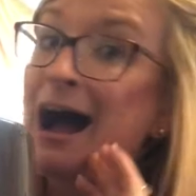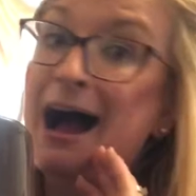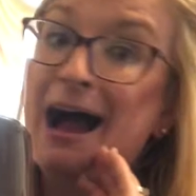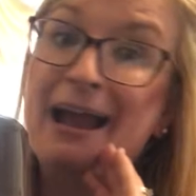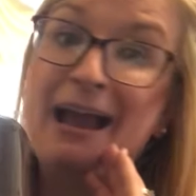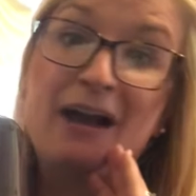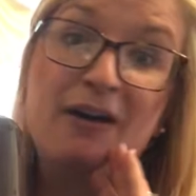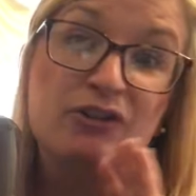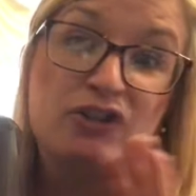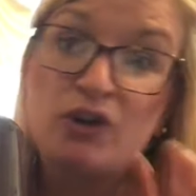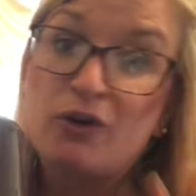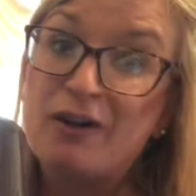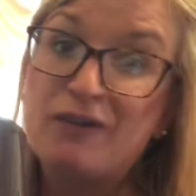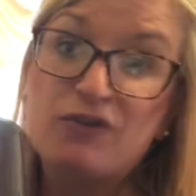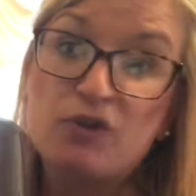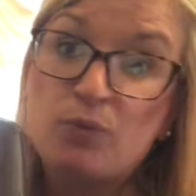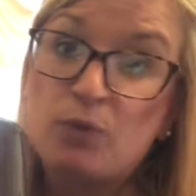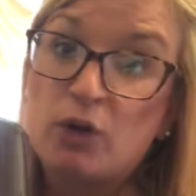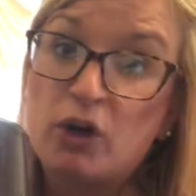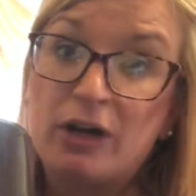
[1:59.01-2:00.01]
I don't have
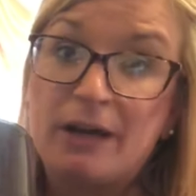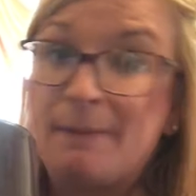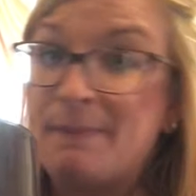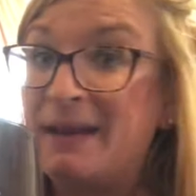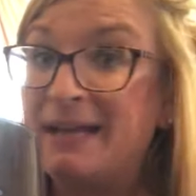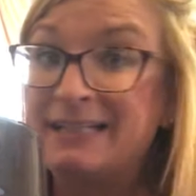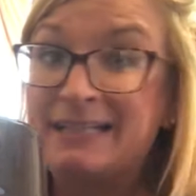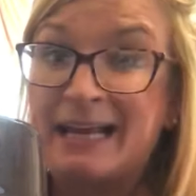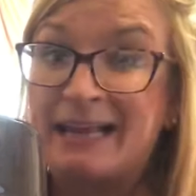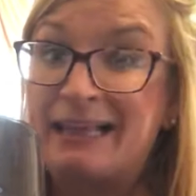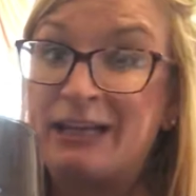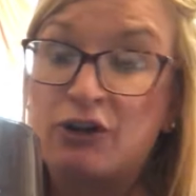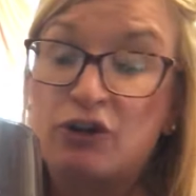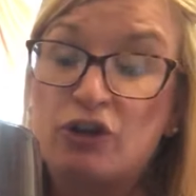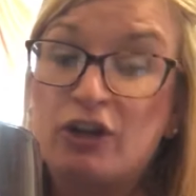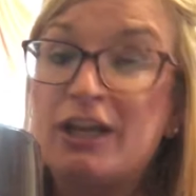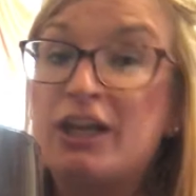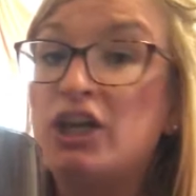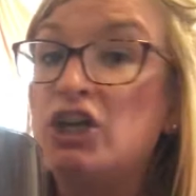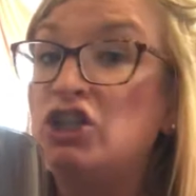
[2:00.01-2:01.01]
to worry because I
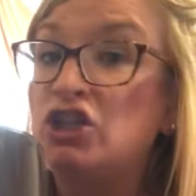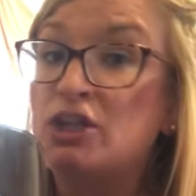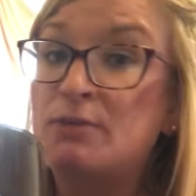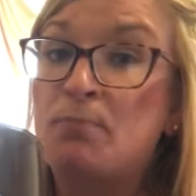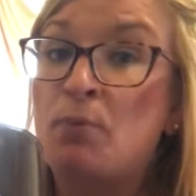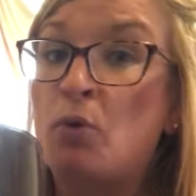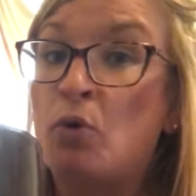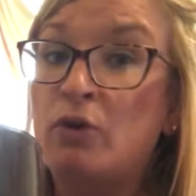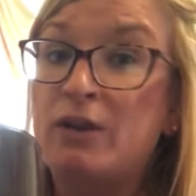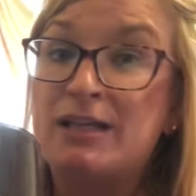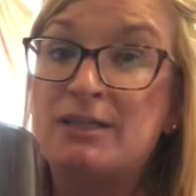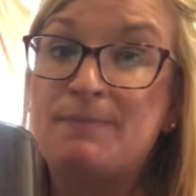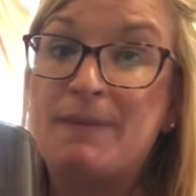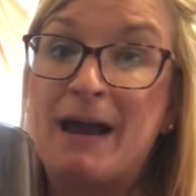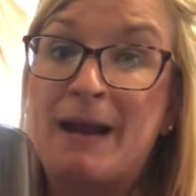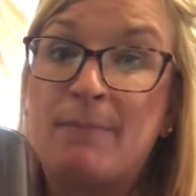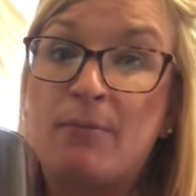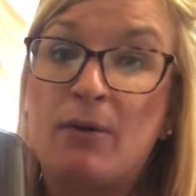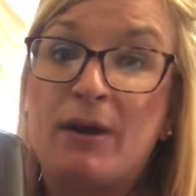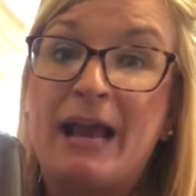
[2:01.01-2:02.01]
literally can just pull this
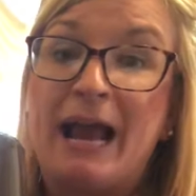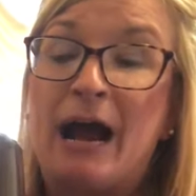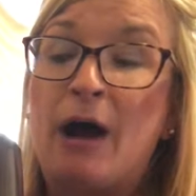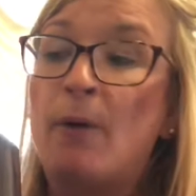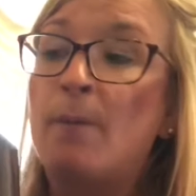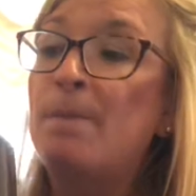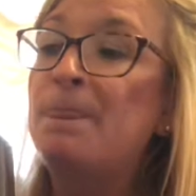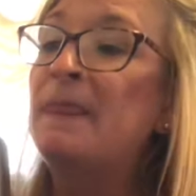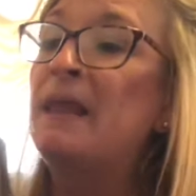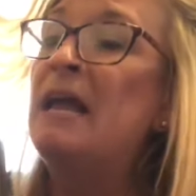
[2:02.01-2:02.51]
bad boy out.